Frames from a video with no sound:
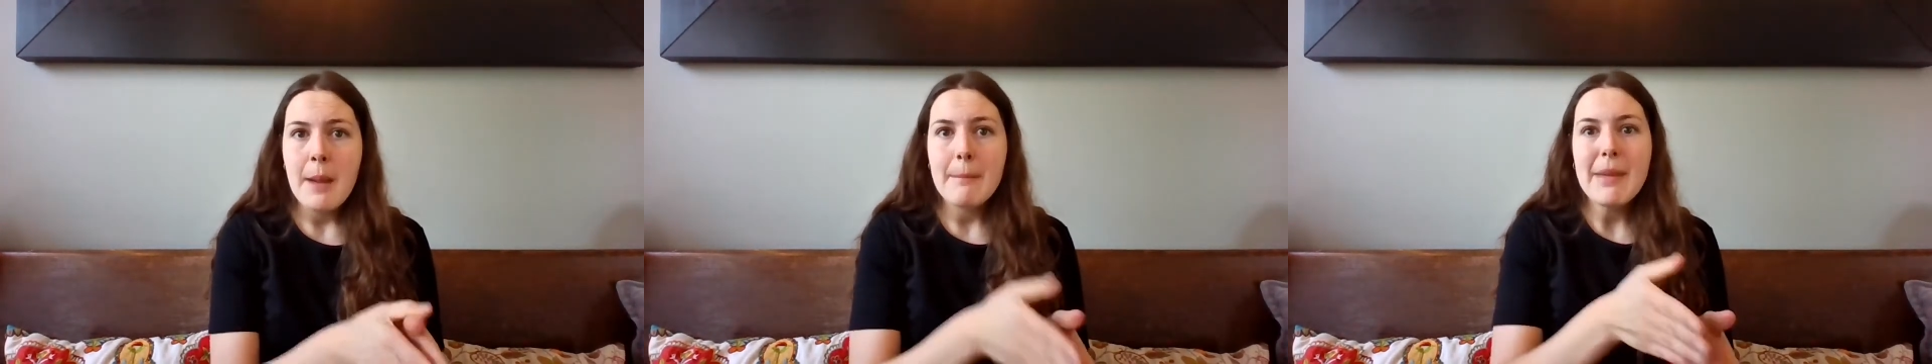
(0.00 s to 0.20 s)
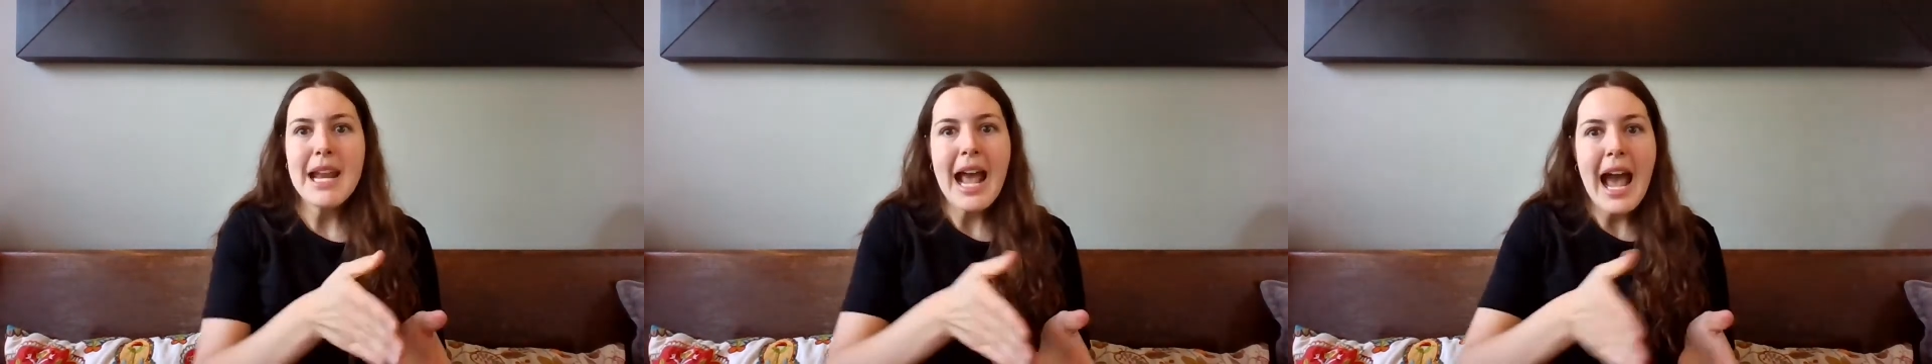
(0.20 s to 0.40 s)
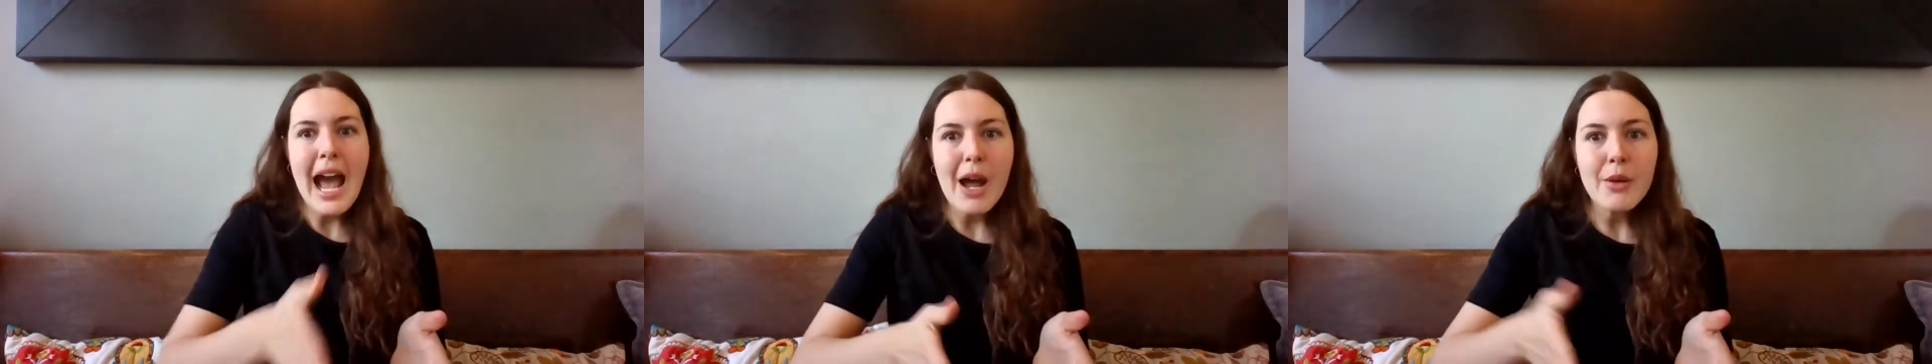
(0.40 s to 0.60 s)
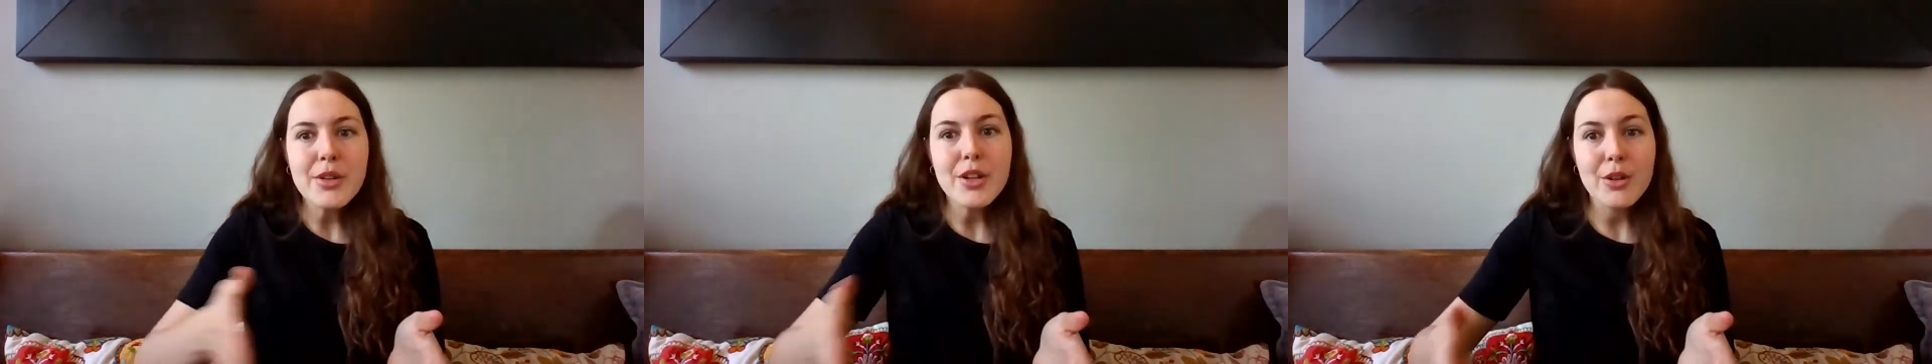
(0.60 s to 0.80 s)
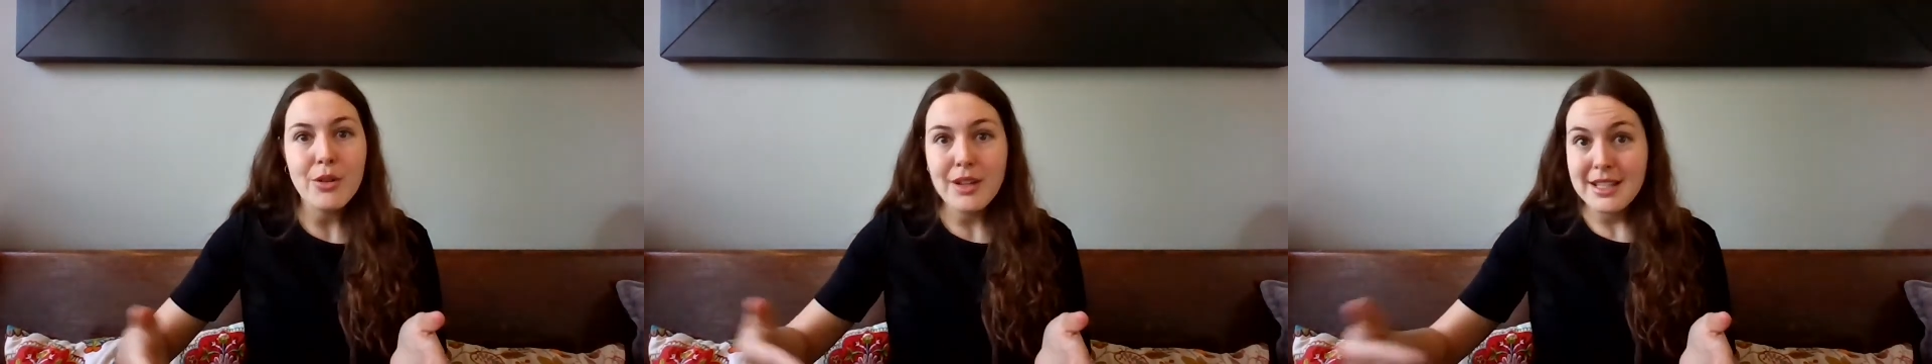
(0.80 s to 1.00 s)
but how
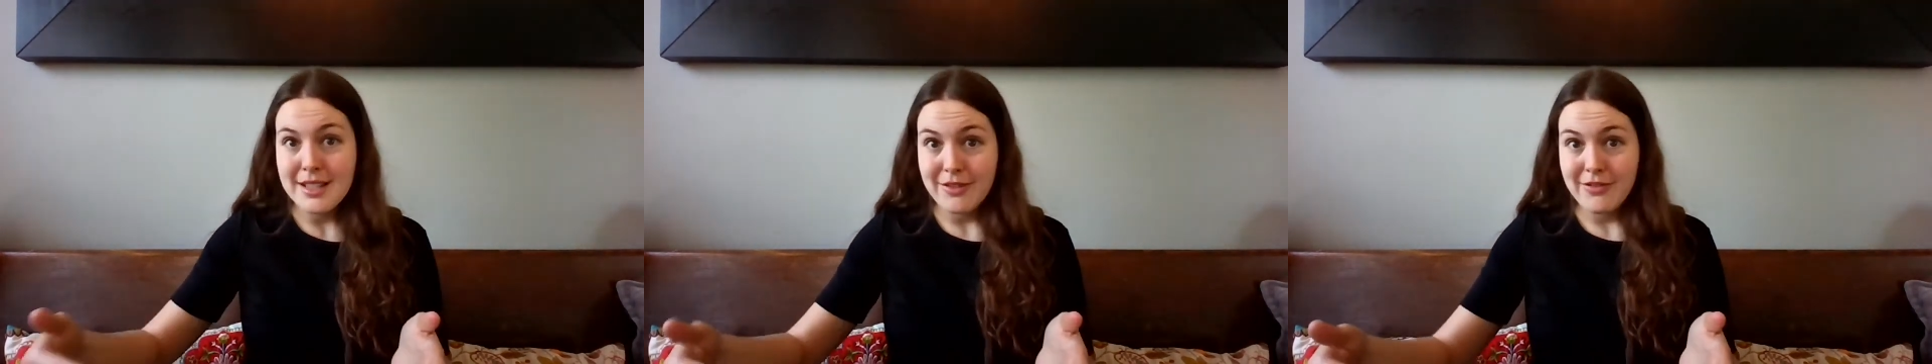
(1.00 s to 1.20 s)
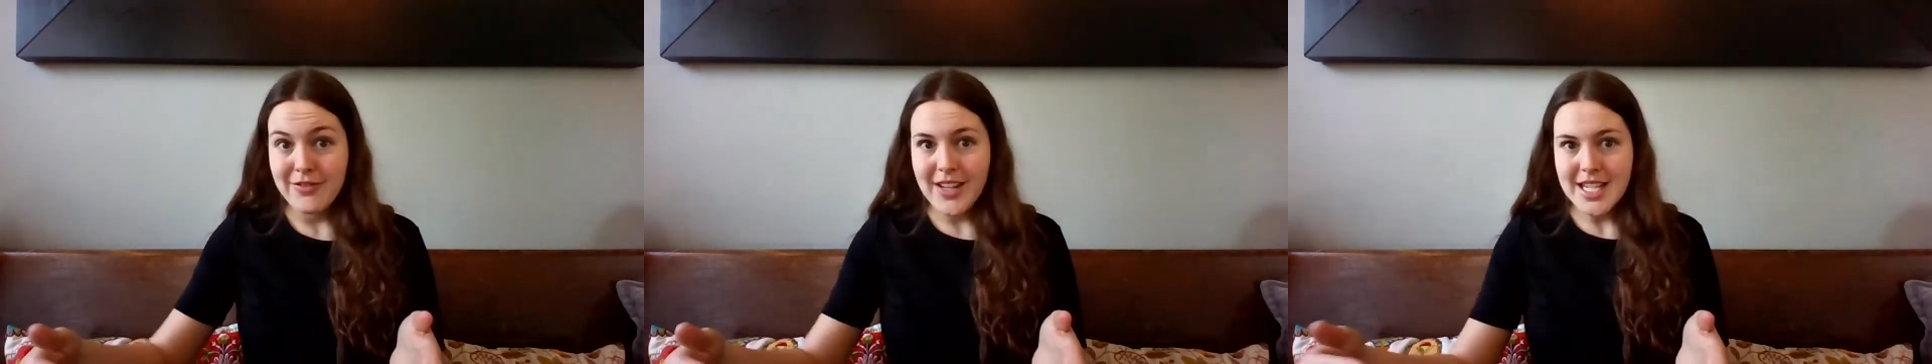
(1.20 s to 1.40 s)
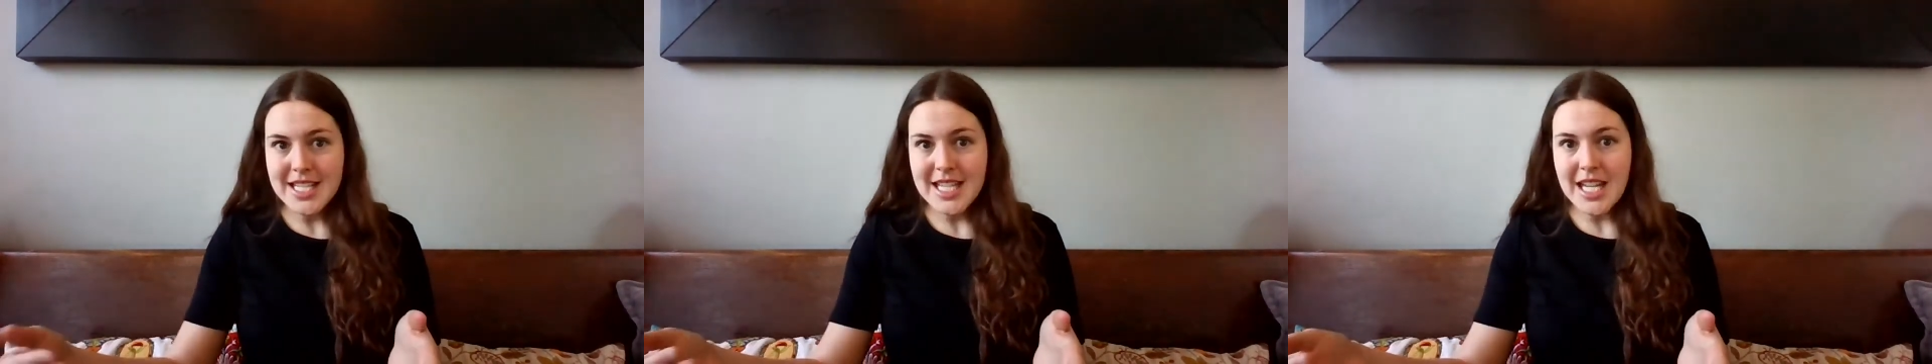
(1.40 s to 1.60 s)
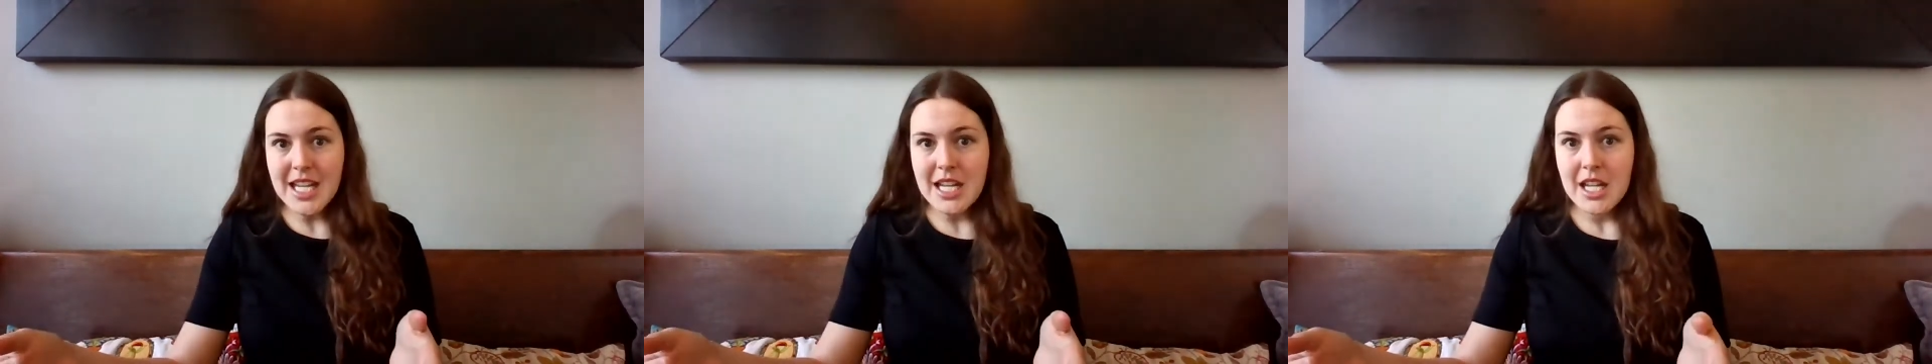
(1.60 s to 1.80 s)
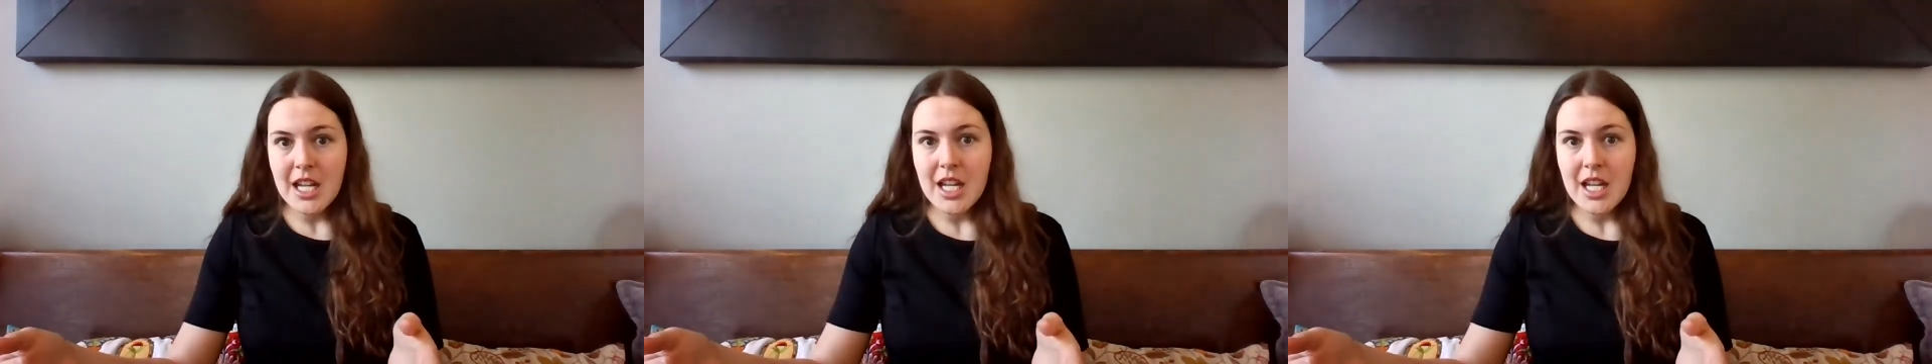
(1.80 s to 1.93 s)
you're going to fix it,